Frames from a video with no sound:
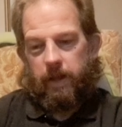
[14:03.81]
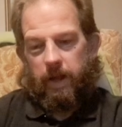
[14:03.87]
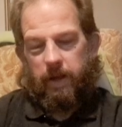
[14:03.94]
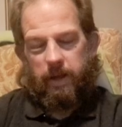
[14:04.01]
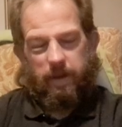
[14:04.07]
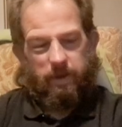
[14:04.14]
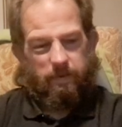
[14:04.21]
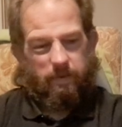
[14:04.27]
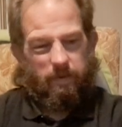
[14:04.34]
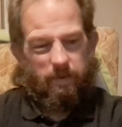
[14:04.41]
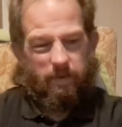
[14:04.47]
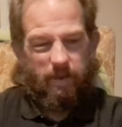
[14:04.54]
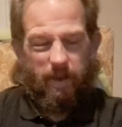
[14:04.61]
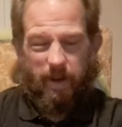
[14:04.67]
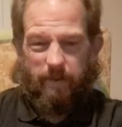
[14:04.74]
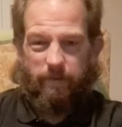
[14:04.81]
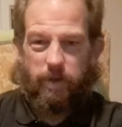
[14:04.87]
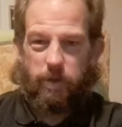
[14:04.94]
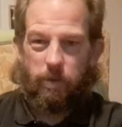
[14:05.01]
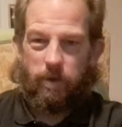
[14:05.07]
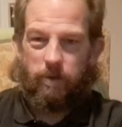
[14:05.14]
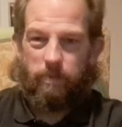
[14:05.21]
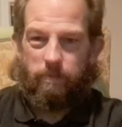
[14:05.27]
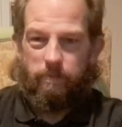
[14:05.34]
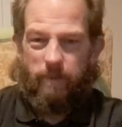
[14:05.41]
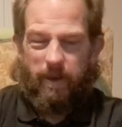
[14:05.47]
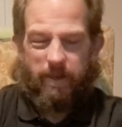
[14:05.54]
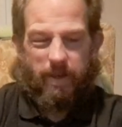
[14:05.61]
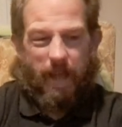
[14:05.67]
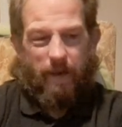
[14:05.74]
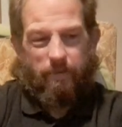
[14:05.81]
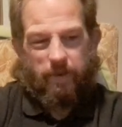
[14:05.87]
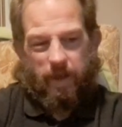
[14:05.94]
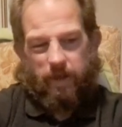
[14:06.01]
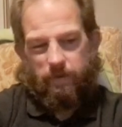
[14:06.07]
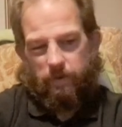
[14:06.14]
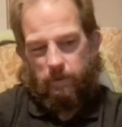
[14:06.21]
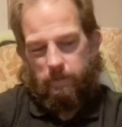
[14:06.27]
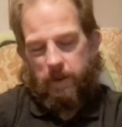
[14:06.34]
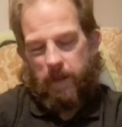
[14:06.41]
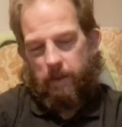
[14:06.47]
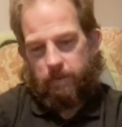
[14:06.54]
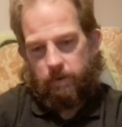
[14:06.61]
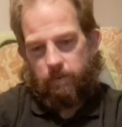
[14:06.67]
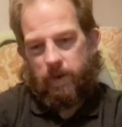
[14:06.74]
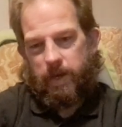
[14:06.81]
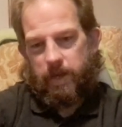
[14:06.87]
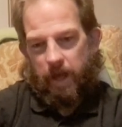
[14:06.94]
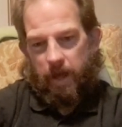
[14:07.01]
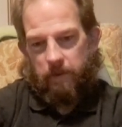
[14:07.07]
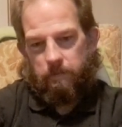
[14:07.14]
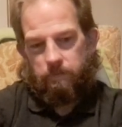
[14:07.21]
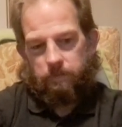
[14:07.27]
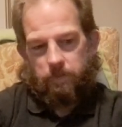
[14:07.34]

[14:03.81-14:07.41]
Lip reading: I kind of enjoyed missing having it and sort of being able to read it.